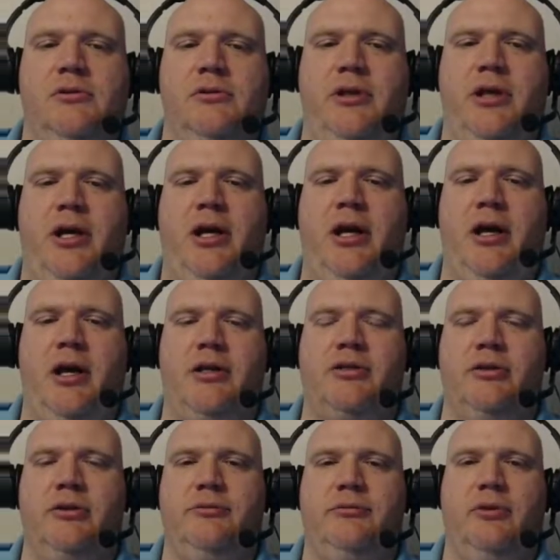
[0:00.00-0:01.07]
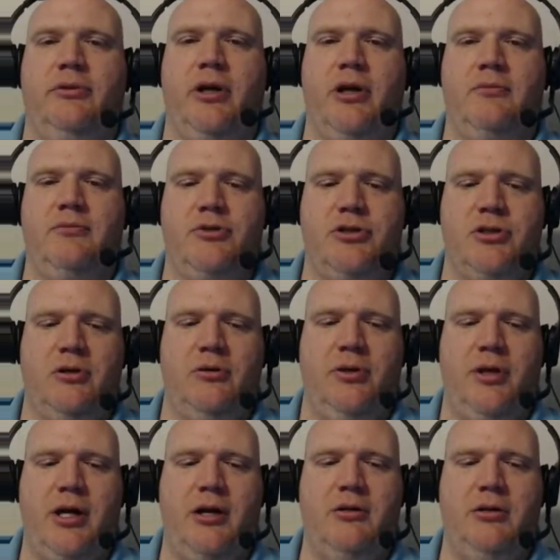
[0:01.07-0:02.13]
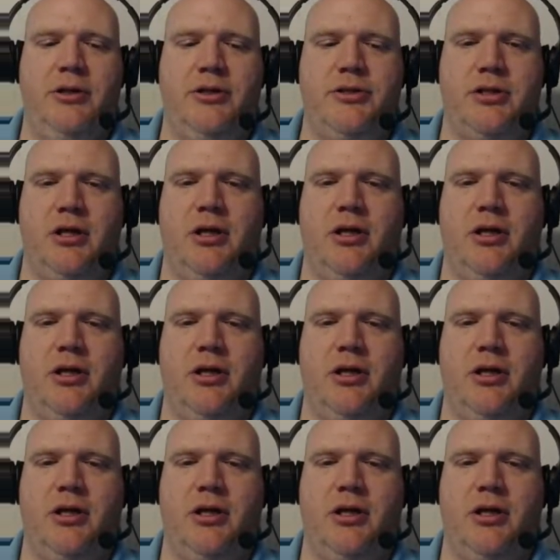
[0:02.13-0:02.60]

Yeah, excellent. Okay, so now let's...